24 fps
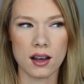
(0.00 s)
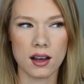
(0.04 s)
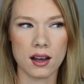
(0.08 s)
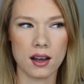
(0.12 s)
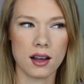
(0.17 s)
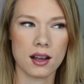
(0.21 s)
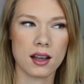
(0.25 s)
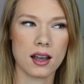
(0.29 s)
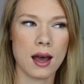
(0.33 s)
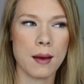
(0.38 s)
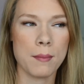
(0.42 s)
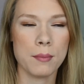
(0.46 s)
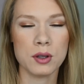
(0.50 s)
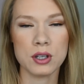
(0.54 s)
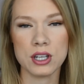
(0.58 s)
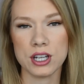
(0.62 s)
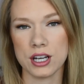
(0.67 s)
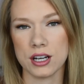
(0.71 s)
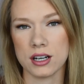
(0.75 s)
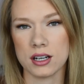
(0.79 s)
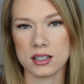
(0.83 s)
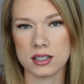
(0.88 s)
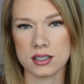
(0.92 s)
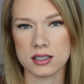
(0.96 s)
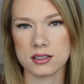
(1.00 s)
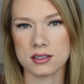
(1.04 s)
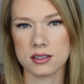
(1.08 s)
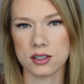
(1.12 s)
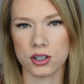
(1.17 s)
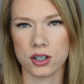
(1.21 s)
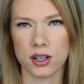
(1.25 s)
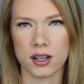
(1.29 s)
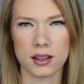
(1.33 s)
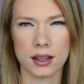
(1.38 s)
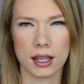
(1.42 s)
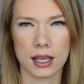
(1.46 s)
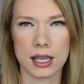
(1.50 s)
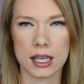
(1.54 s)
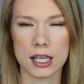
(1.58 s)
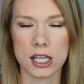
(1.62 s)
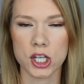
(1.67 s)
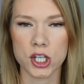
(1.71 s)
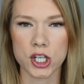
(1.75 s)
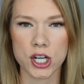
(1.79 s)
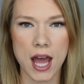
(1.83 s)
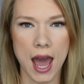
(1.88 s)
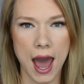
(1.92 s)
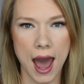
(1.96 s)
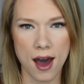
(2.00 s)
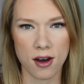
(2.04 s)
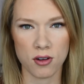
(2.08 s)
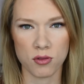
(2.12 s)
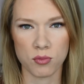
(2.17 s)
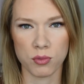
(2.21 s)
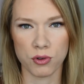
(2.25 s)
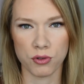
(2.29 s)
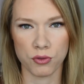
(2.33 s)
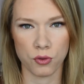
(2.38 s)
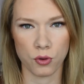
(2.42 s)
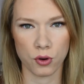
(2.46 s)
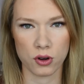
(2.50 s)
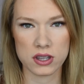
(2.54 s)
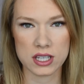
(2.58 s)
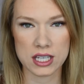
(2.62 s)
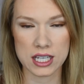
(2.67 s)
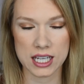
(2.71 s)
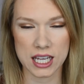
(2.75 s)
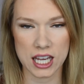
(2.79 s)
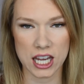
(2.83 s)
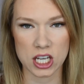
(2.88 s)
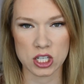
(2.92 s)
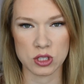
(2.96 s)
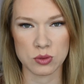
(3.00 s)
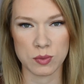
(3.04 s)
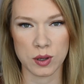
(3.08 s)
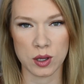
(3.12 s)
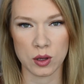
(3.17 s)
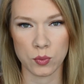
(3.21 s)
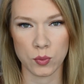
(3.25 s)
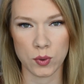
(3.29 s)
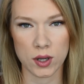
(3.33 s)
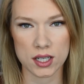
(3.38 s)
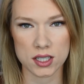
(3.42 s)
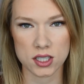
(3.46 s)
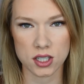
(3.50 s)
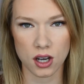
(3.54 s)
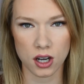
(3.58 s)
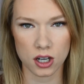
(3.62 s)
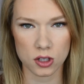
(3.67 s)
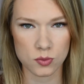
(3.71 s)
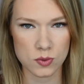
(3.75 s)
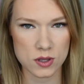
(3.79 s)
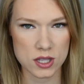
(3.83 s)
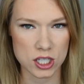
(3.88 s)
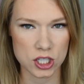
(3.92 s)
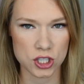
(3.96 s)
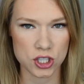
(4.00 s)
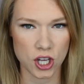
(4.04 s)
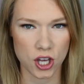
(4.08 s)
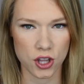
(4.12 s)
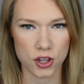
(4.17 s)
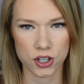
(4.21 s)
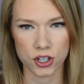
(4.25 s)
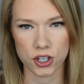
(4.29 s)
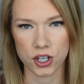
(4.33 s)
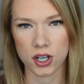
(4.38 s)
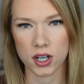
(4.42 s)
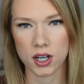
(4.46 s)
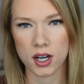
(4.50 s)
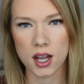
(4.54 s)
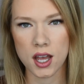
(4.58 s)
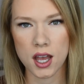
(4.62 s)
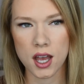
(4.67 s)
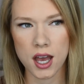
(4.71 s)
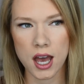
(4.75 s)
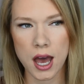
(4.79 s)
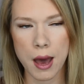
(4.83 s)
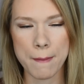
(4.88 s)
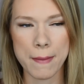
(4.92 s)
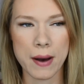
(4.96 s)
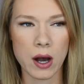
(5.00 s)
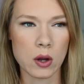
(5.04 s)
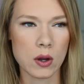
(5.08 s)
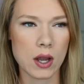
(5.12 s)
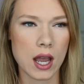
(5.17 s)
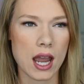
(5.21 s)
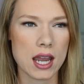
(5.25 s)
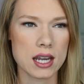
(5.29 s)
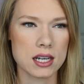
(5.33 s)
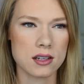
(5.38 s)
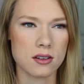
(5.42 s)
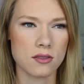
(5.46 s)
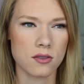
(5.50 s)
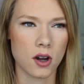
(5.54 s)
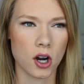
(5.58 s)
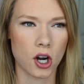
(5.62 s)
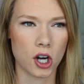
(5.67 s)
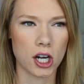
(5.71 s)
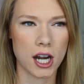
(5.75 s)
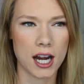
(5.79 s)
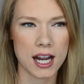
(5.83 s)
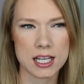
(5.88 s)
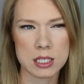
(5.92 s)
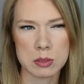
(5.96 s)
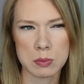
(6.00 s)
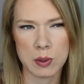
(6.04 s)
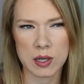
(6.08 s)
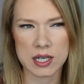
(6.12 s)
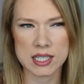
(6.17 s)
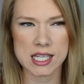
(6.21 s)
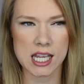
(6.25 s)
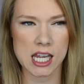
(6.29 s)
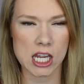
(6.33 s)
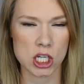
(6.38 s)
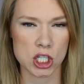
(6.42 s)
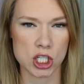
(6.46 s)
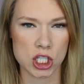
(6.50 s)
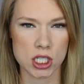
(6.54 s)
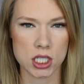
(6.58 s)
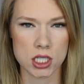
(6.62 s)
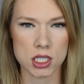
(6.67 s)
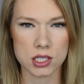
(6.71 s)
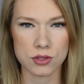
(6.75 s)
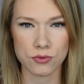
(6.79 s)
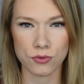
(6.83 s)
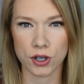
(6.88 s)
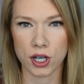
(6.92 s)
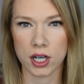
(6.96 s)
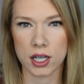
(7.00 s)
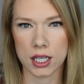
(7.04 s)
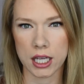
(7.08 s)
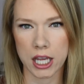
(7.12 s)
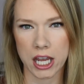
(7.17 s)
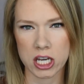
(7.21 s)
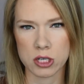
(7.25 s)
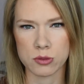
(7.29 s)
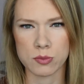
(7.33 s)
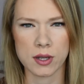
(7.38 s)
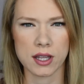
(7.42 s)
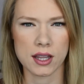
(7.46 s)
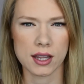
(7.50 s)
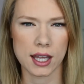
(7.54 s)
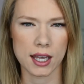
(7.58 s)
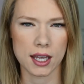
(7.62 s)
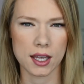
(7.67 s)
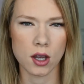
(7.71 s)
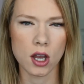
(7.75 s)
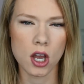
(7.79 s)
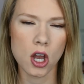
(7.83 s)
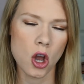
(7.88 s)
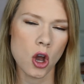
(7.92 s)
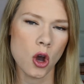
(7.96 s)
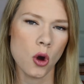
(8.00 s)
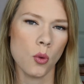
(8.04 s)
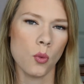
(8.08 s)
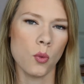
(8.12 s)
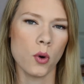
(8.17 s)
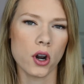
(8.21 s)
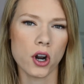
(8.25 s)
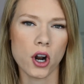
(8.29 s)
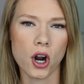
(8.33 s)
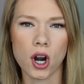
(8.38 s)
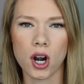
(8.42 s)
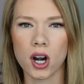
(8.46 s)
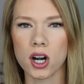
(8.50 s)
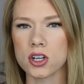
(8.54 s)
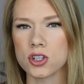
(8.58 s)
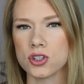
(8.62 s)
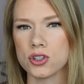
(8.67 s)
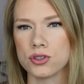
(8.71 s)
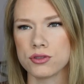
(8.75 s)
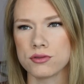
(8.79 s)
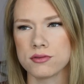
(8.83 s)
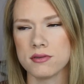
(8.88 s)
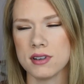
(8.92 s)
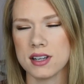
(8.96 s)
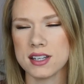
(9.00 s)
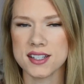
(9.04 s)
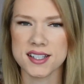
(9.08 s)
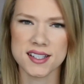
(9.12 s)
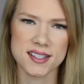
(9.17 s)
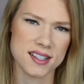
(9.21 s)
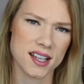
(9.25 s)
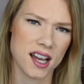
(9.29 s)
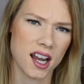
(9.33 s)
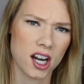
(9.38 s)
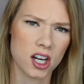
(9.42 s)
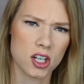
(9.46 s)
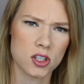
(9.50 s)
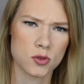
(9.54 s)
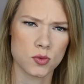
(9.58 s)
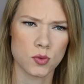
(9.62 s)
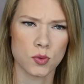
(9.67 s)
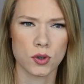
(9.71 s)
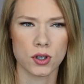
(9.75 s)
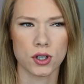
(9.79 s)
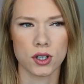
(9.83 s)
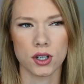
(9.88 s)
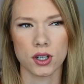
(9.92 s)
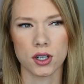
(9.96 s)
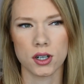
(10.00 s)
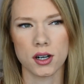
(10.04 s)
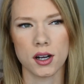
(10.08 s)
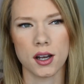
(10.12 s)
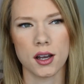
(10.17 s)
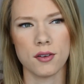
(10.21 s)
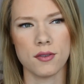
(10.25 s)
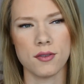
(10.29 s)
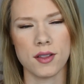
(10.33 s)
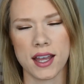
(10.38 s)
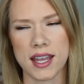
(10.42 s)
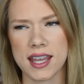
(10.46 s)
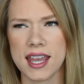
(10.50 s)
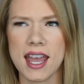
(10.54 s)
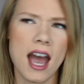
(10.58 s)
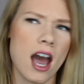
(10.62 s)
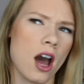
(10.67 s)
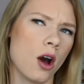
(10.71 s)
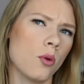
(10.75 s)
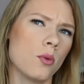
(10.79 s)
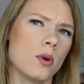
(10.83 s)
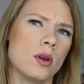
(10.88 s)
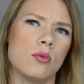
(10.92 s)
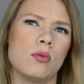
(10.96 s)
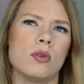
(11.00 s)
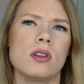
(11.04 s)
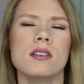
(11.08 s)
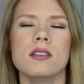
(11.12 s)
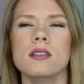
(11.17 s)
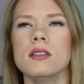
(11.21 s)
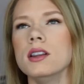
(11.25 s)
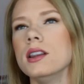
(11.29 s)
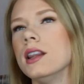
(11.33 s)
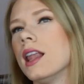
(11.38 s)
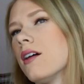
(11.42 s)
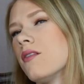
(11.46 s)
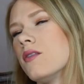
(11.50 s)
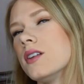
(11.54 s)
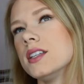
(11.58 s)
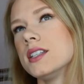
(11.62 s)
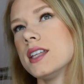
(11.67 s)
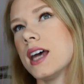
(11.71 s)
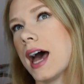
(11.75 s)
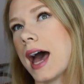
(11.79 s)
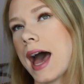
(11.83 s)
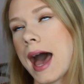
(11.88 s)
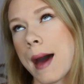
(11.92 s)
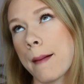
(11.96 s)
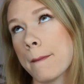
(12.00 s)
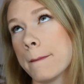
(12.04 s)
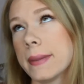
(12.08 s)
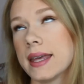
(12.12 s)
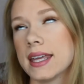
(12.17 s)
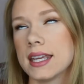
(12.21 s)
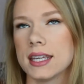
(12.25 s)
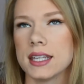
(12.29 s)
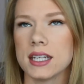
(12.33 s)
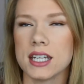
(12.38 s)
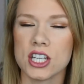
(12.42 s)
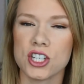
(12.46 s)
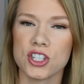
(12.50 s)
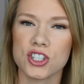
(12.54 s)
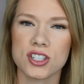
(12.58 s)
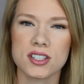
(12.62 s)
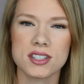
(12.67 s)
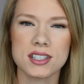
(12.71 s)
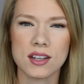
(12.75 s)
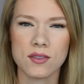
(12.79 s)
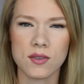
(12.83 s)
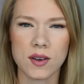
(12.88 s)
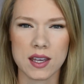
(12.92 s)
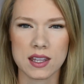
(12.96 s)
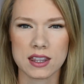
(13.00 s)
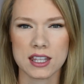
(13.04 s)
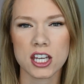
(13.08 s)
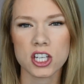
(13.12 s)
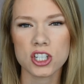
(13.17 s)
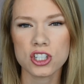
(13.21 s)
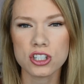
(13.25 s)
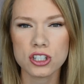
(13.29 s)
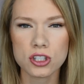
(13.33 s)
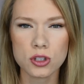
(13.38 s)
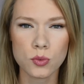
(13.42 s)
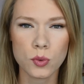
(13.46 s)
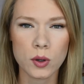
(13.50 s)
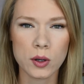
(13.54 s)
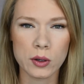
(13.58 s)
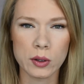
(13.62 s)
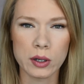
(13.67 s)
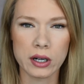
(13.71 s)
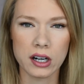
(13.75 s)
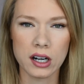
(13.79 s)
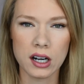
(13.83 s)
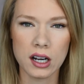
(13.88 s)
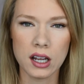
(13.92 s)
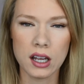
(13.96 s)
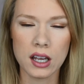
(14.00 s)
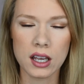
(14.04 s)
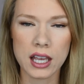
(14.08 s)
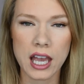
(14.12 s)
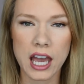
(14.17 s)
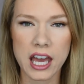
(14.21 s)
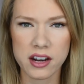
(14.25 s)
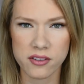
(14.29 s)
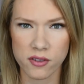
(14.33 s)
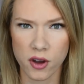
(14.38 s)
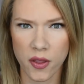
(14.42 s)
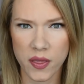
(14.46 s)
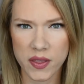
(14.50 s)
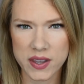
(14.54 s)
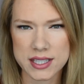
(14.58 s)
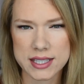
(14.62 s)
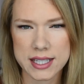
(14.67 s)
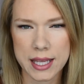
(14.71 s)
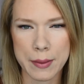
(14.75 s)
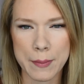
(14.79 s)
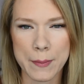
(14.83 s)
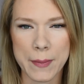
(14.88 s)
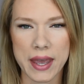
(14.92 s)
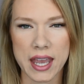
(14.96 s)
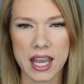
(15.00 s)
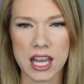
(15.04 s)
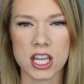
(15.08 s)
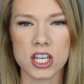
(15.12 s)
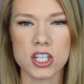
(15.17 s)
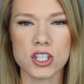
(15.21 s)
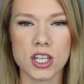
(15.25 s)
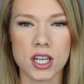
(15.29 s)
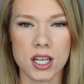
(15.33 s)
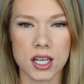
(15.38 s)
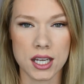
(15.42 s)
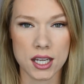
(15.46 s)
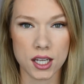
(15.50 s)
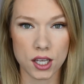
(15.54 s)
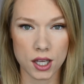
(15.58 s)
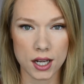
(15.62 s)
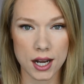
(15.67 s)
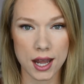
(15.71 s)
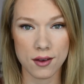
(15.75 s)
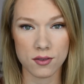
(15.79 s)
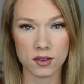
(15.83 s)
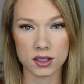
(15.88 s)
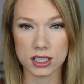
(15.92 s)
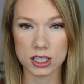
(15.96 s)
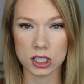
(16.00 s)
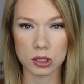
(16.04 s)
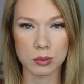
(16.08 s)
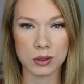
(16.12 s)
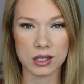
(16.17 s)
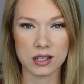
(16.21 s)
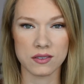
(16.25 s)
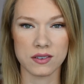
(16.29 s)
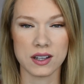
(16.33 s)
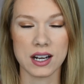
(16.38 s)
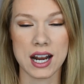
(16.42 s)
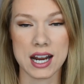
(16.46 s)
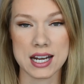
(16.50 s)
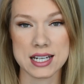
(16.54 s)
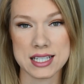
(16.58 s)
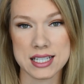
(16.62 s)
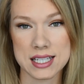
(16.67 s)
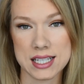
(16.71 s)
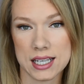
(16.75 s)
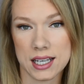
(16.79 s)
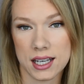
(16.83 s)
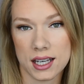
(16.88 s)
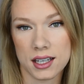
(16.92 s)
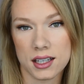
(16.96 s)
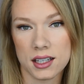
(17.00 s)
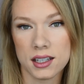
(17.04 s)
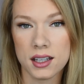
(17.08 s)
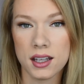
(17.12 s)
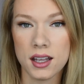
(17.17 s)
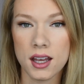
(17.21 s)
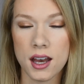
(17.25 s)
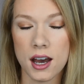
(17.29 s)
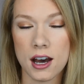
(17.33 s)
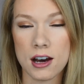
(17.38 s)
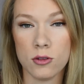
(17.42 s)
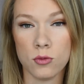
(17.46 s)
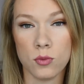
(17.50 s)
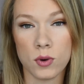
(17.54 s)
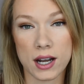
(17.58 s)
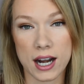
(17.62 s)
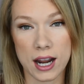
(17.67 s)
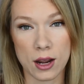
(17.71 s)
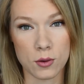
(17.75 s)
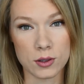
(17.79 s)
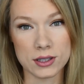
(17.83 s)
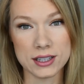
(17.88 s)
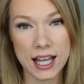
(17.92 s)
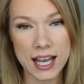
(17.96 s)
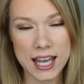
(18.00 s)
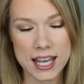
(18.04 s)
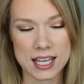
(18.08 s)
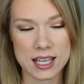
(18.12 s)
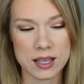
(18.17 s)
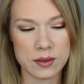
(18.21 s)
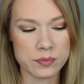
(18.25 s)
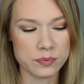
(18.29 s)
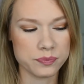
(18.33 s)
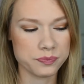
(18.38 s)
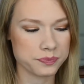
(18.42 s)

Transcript: a couple years, or like a year and a half before the engagement, we talked with each other about kind of our expectations for engagement, like what our desires were of like how we would love it to happen and just stuff like that, just so we were kind of on the same page and he could have a little bit of an idea of what I would like.